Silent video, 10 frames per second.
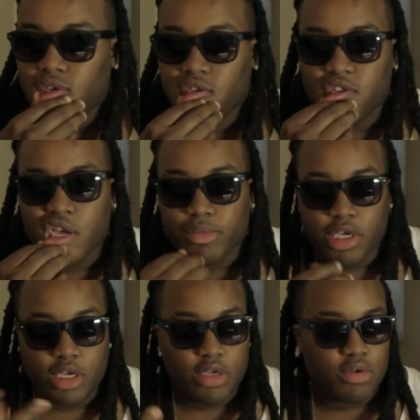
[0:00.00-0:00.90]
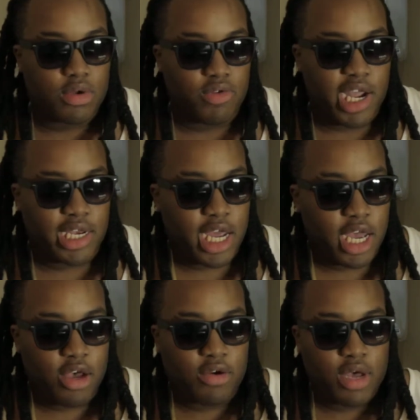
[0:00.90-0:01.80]
You know what I mean? Right
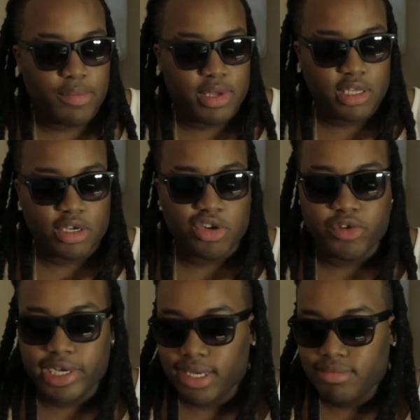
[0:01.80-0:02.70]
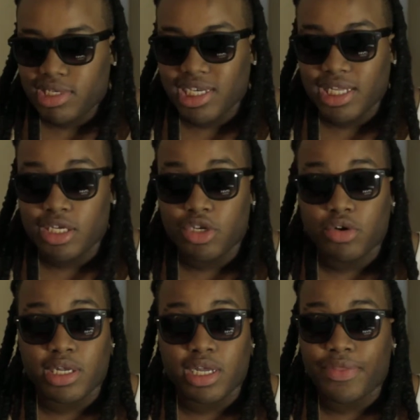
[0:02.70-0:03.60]
now, I'm in the crib, chilling,
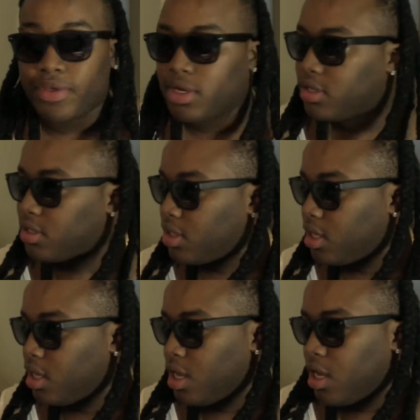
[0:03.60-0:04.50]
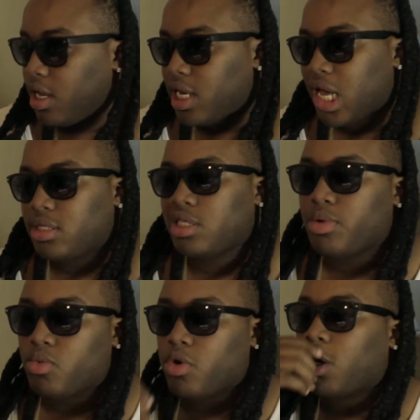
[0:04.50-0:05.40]
doing nothing. And I've just
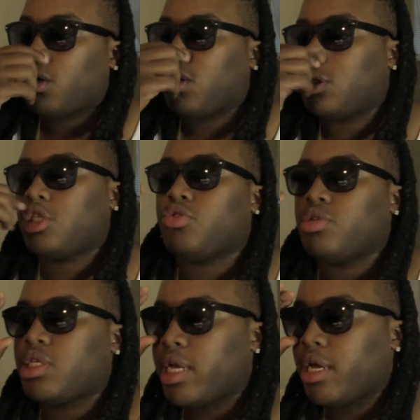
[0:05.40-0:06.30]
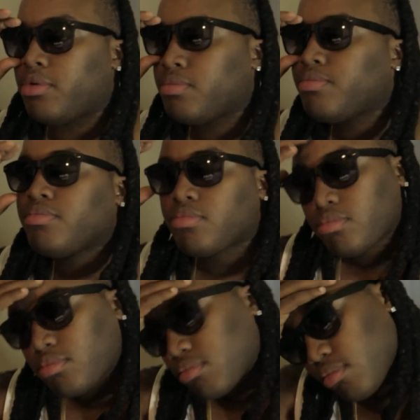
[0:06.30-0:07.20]
been working on this new sound.
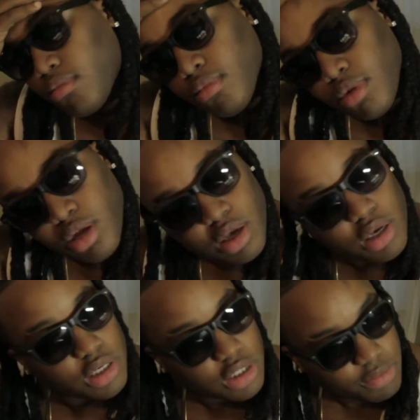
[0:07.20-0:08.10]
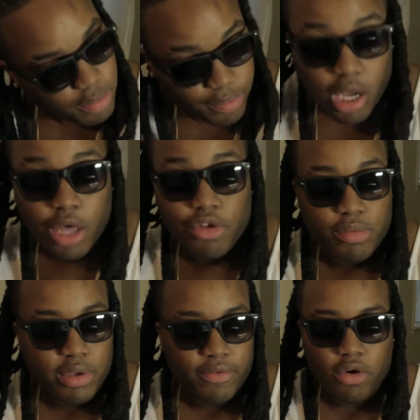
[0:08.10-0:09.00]
It's been bothering
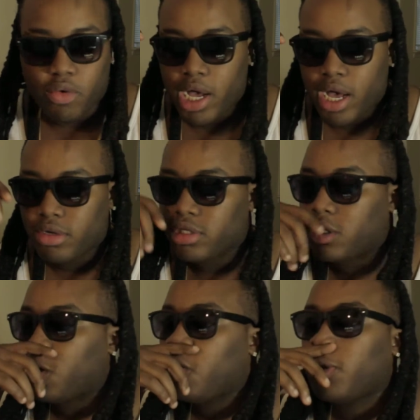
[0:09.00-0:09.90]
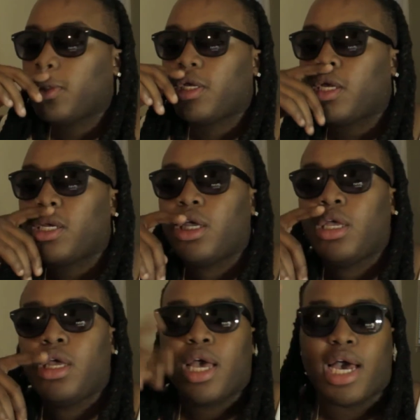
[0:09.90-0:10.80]
me for a while, so.
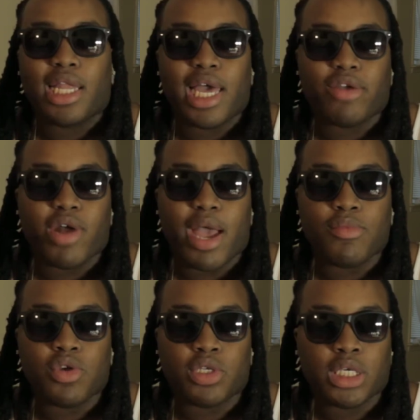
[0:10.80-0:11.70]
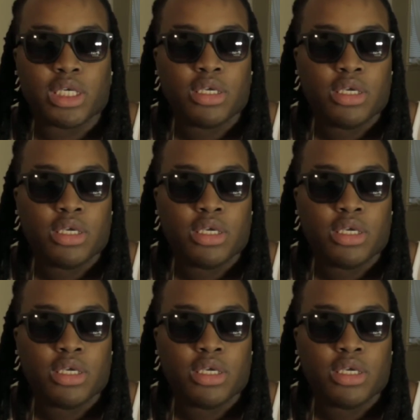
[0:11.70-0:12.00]
I like rap music.